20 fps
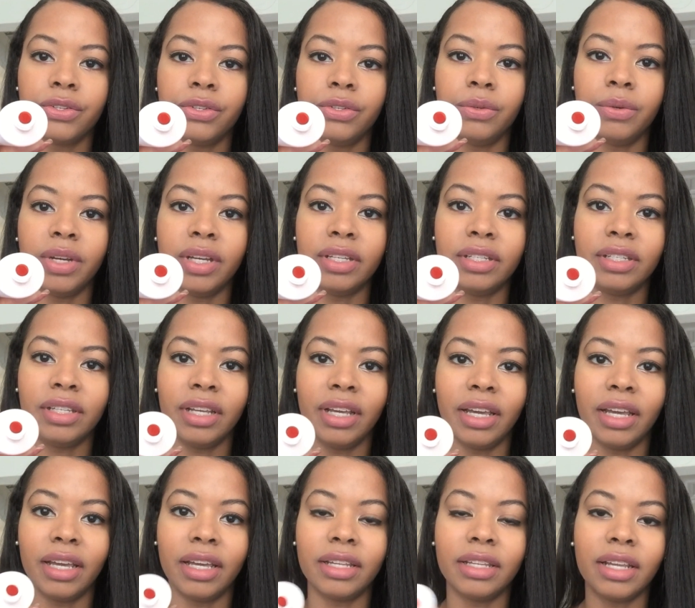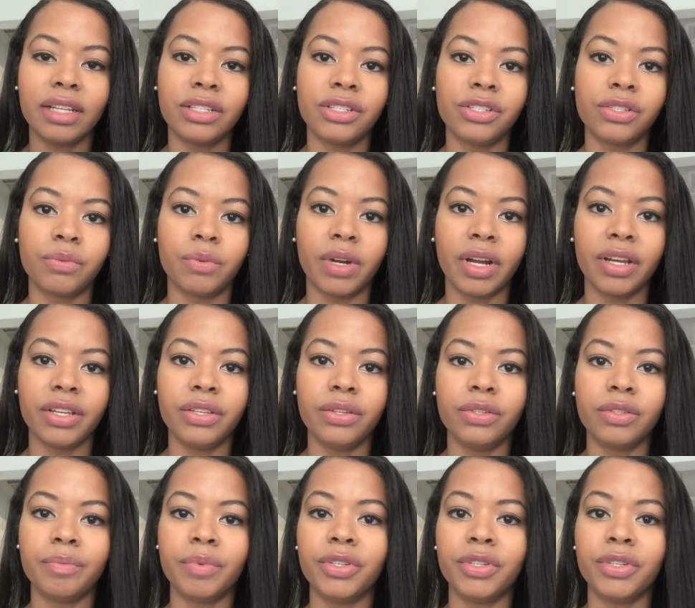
to it, and that's just what I use,